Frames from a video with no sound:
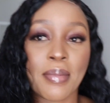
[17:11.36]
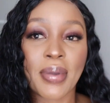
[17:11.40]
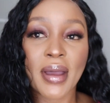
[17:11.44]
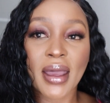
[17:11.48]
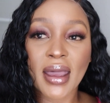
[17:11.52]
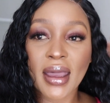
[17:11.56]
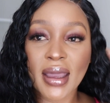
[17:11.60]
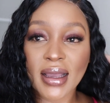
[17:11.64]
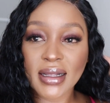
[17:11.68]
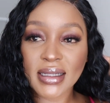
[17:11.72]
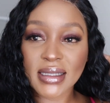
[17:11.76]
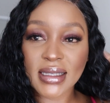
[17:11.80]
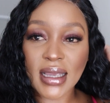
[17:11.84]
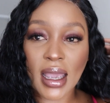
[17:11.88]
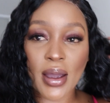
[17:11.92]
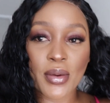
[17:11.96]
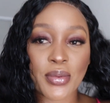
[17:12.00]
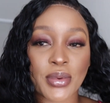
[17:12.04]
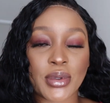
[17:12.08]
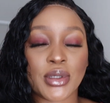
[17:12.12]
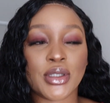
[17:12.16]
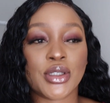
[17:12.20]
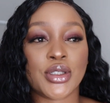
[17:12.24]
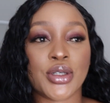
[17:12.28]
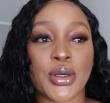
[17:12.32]
But I'm
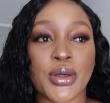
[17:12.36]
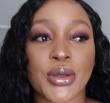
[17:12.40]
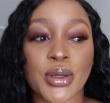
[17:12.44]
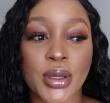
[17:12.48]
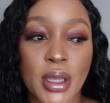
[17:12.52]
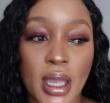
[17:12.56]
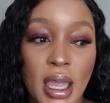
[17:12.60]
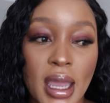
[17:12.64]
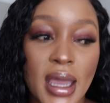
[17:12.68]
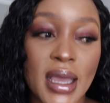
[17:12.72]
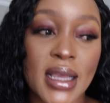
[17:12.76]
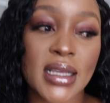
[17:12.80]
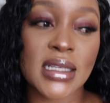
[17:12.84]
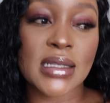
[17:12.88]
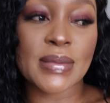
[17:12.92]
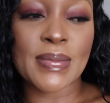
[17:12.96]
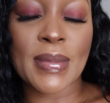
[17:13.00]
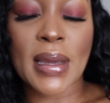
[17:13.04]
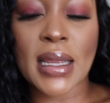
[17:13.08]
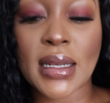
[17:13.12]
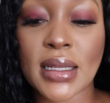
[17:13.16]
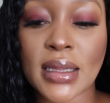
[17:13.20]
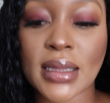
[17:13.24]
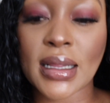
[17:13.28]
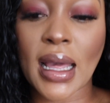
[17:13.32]
going to show you guys
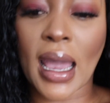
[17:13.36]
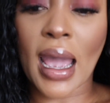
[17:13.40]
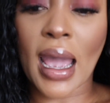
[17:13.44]
my little